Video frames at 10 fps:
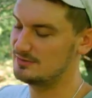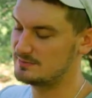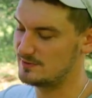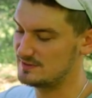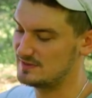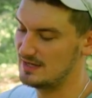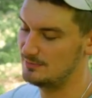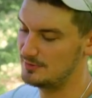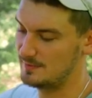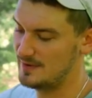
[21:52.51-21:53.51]
It was pretty
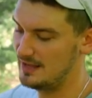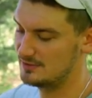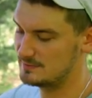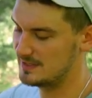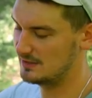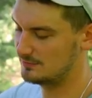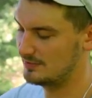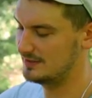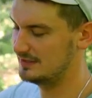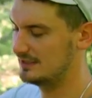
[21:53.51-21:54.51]
stable. The propeller's beginner you
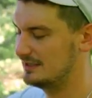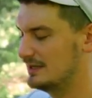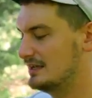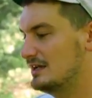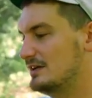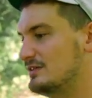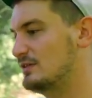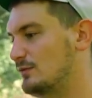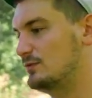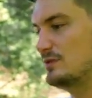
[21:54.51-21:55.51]
could, friendly. You could throw the this.